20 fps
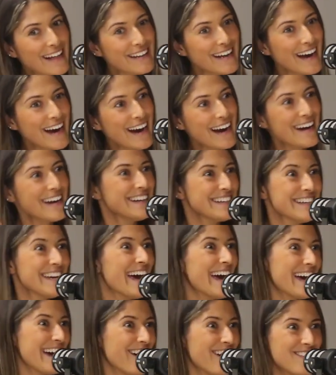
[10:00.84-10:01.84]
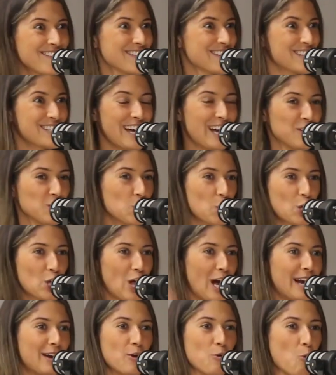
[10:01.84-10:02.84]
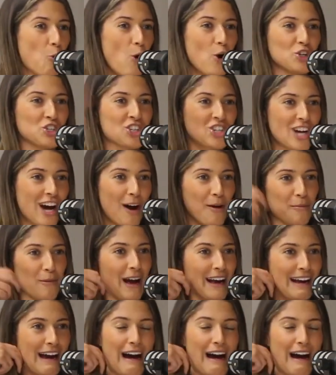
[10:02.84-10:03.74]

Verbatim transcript: hello. Like flying. Yeah, I'm just like, look like a washed up like